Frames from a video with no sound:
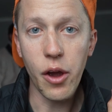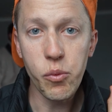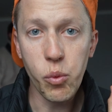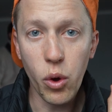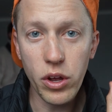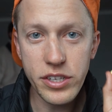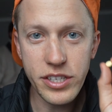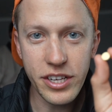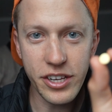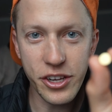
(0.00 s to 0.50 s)
I
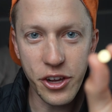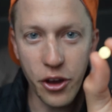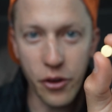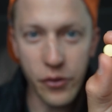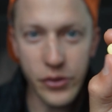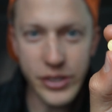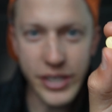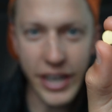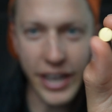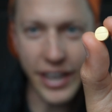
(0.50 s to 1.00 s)
wasn't
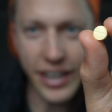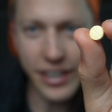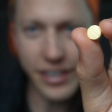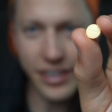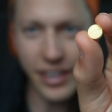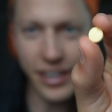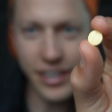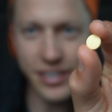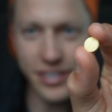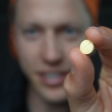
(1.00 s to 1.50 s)
going to eat
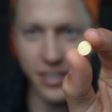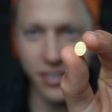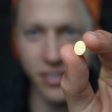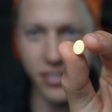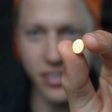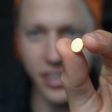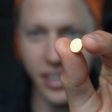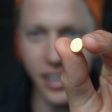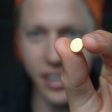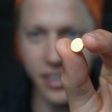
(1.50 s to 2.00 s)
these little
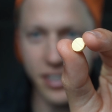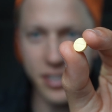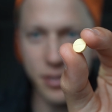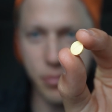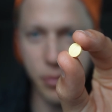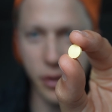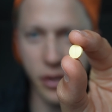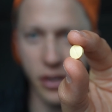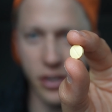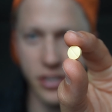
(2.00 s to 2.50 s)
things
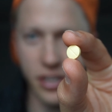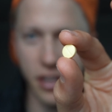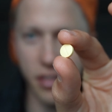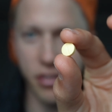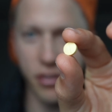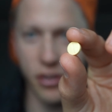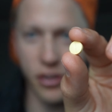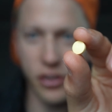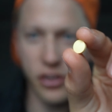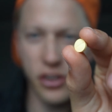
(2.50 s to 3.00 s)
because I
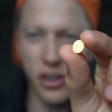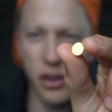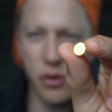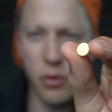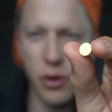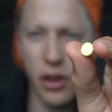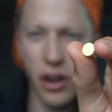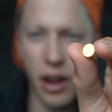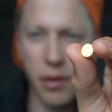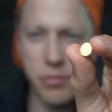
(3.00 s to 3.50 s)
thought, you know
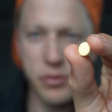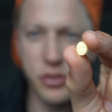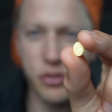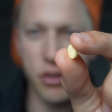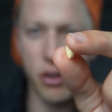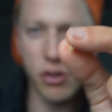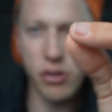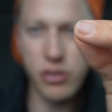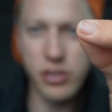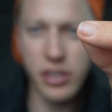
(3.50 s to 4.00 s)
what, I'm
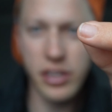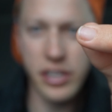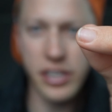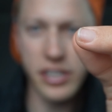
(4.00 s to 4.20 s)
stronger than